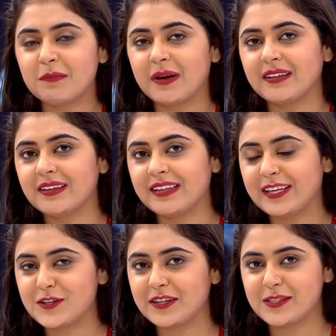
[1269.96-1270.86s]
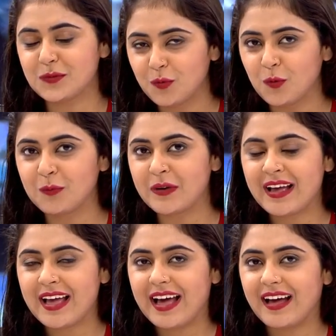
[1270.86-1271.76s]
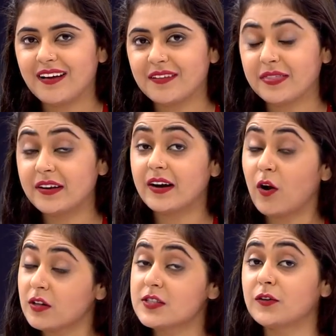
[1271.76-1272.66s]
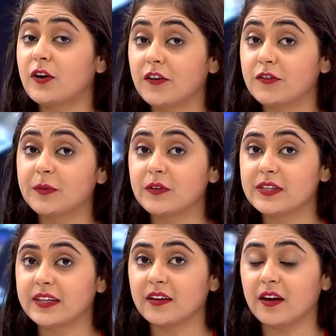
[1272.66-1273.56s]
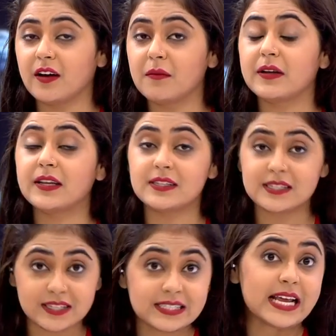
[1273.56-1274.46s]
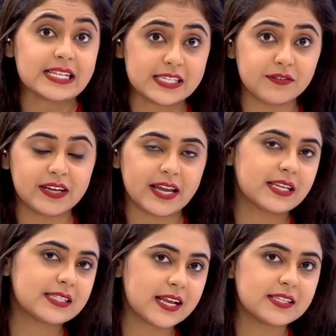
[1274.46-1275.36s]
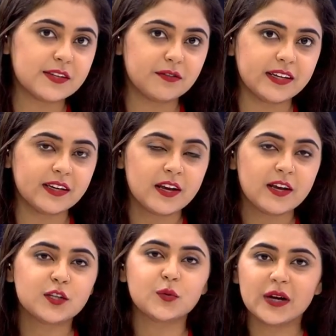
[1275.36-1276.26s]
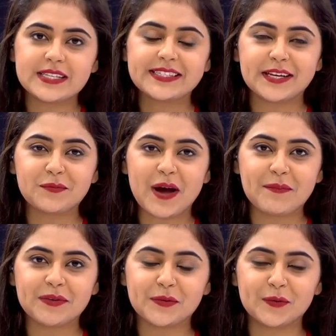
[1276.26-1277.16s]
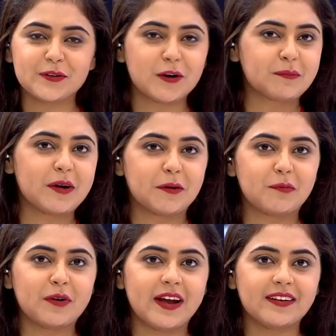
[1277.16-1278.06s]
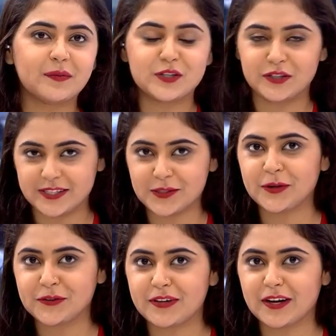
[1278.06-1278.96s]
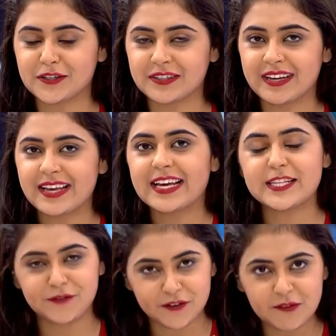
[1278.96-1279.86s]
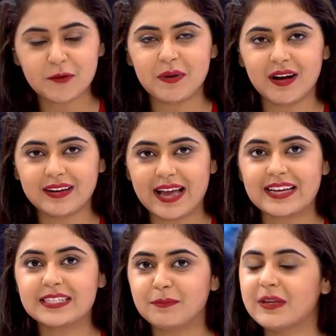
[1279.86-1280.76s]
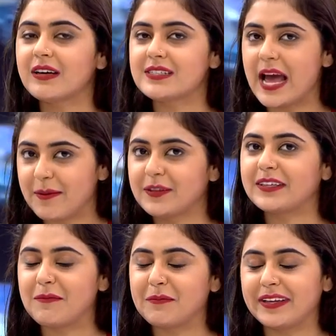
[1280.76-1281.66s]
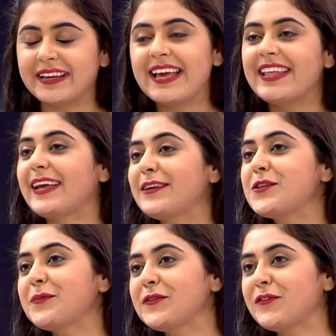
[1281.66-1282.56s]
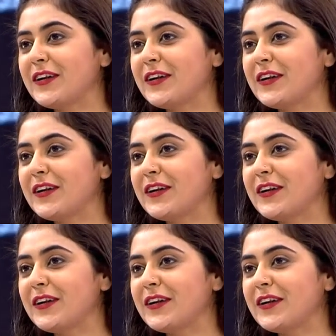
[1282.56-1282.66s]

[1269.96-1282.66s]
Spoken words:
the Mother Nature's womb. They're also contributing intensively and extensively towards the environment. We're talking about a brand which needs no introduction. It's Forevermark and De Beers Diamond Company. Thank you so much for